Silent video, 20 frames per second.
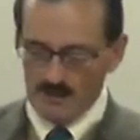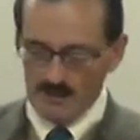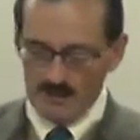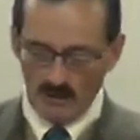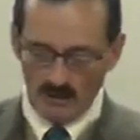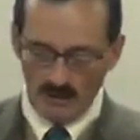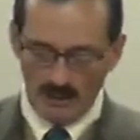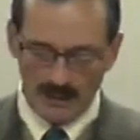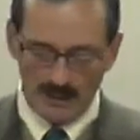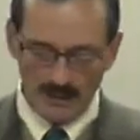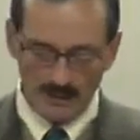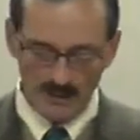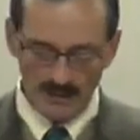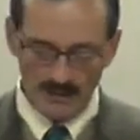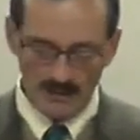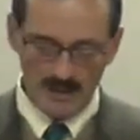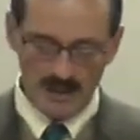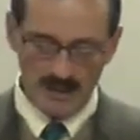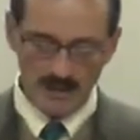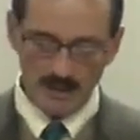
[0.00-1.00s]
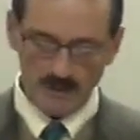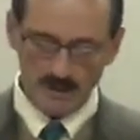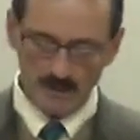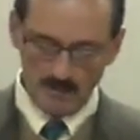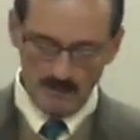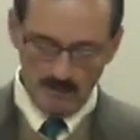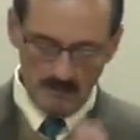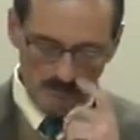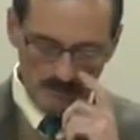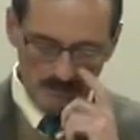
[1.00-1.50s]
So later in the
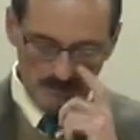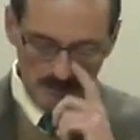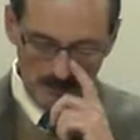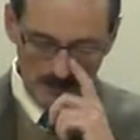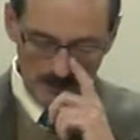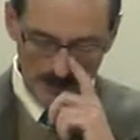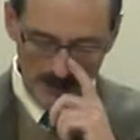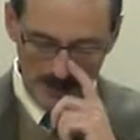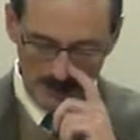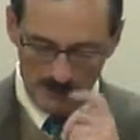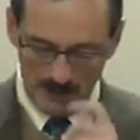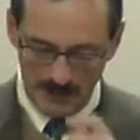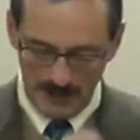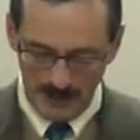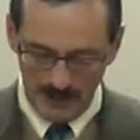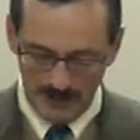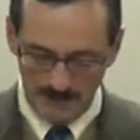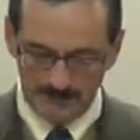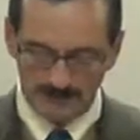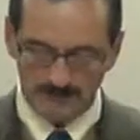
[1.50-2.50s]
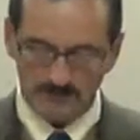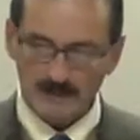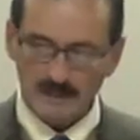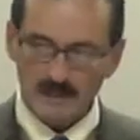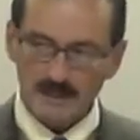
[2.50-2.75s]
summer, one day we uh,